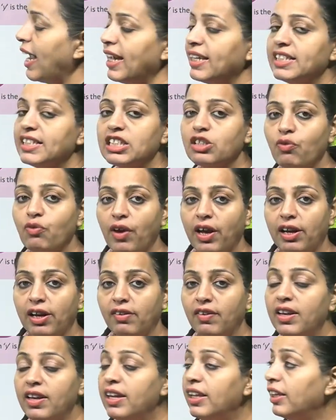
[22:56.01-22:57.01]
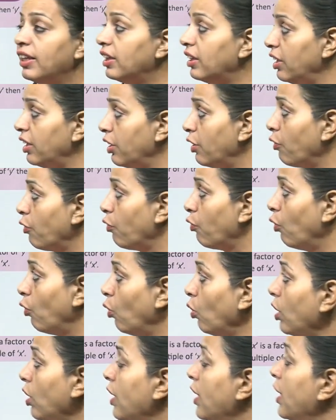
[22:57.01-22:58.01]
and 12.
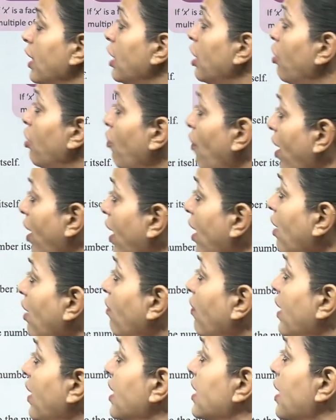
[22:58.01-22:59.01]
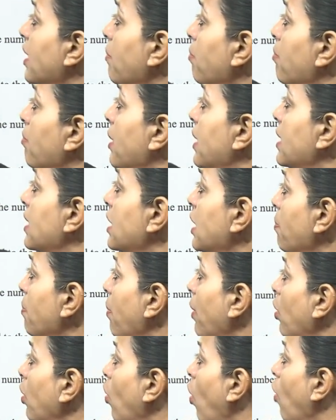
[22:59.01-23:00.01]
Therefore, 12 is a
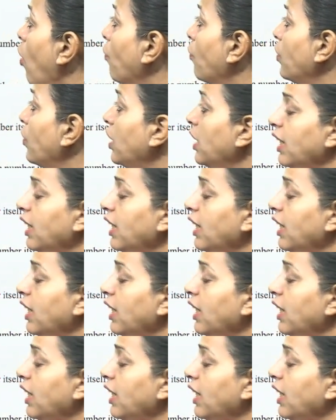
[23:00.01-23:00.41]
multiple of